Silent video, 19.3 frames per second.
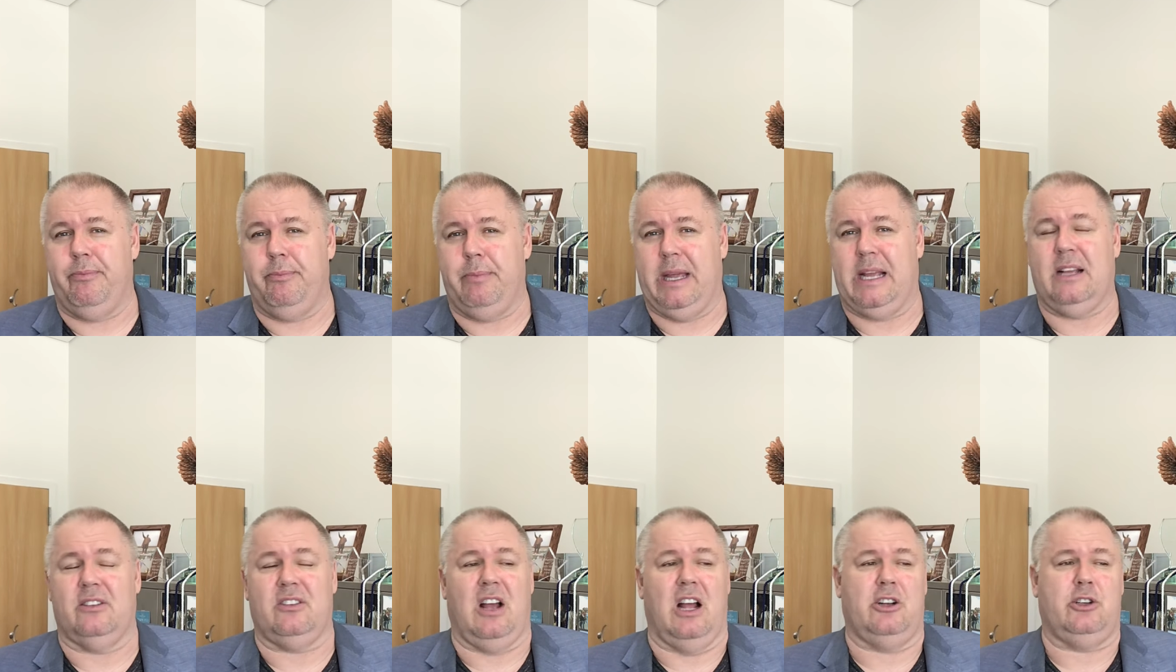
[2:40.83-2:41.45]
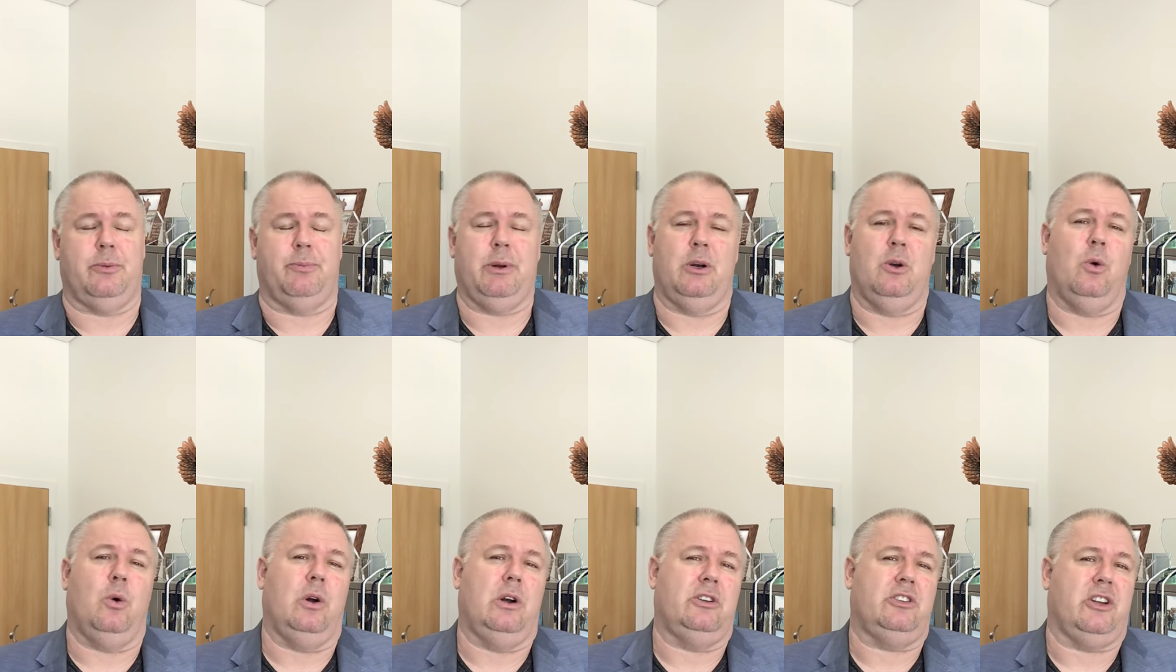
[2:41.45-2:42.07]
because
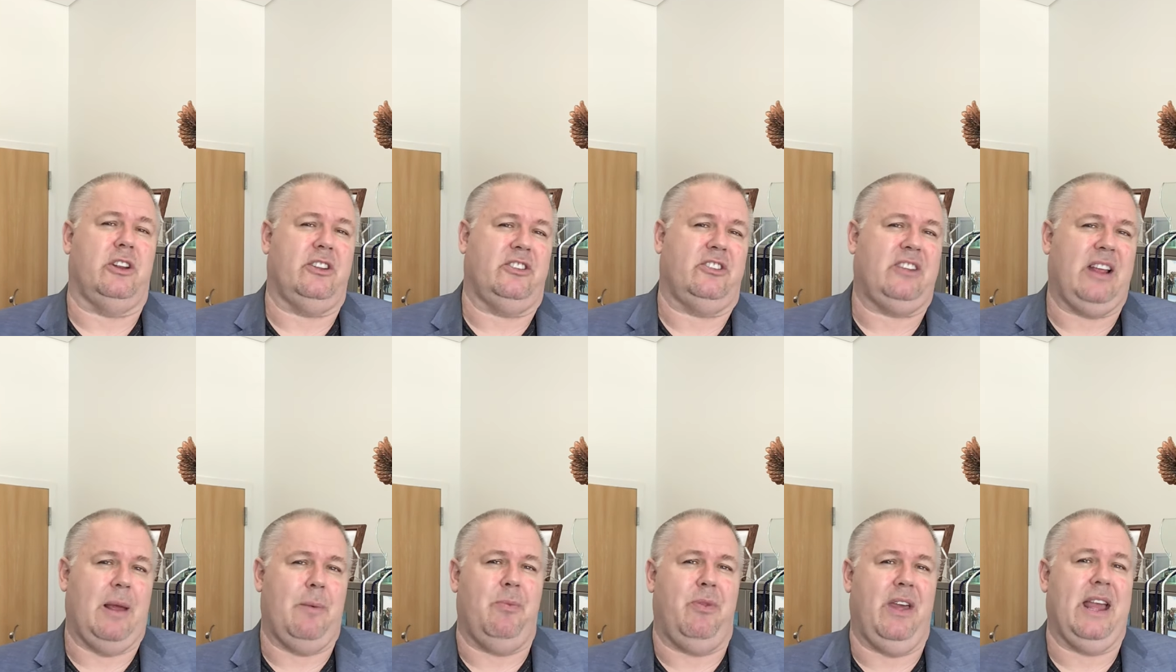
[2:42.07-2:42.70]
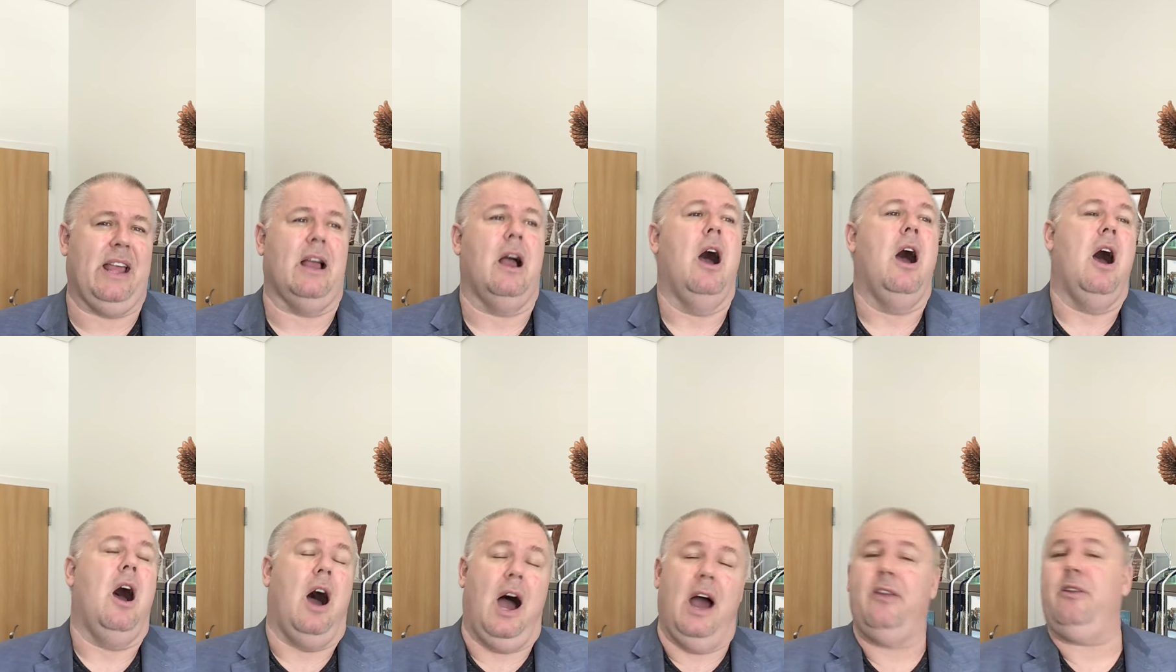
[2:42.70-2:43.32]
entrepreneurs are the same thing,
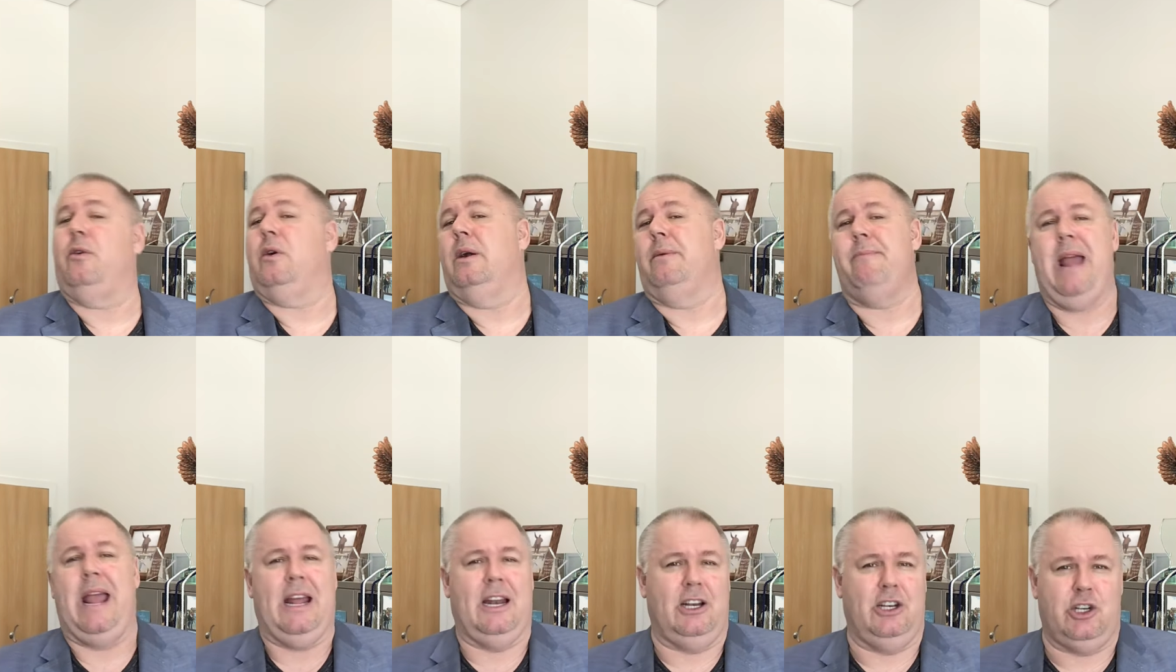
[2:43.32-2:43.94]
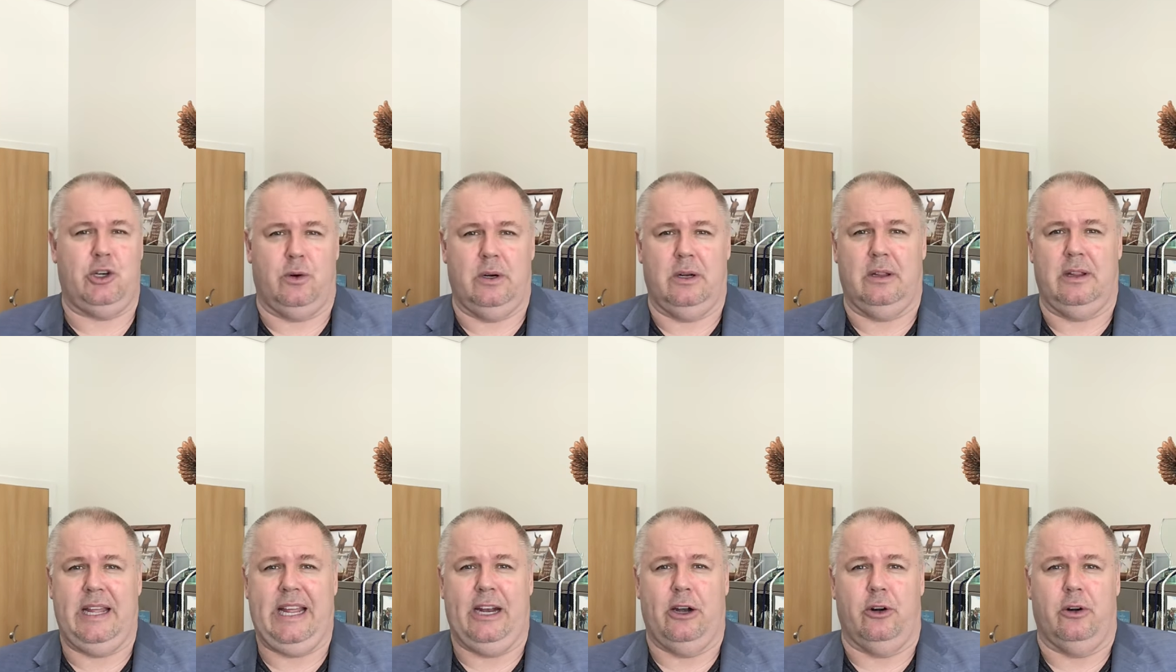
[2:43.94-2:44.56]
either a manager or a
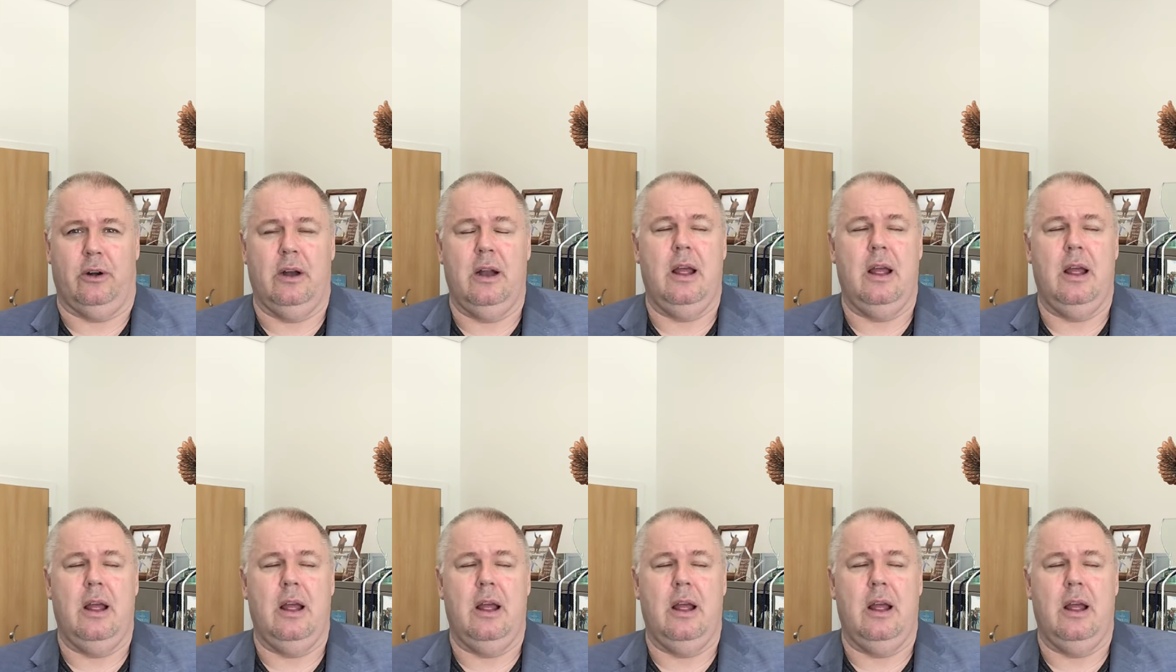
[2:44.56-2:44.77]
leader.